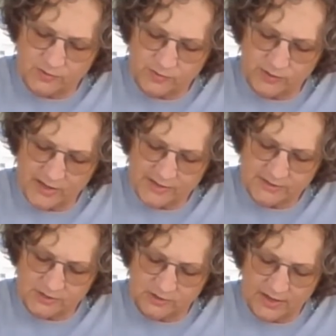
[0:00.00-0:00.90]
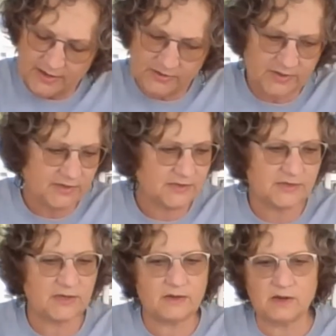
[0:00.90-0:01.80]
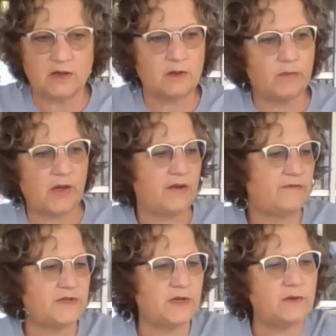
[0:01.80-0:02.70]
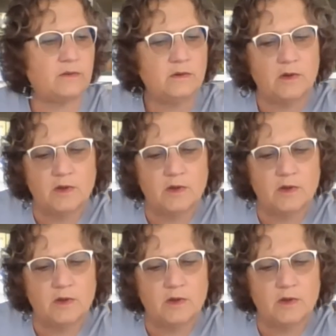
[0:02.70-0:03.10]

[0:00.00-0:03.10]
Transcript: with plaster like this that I've done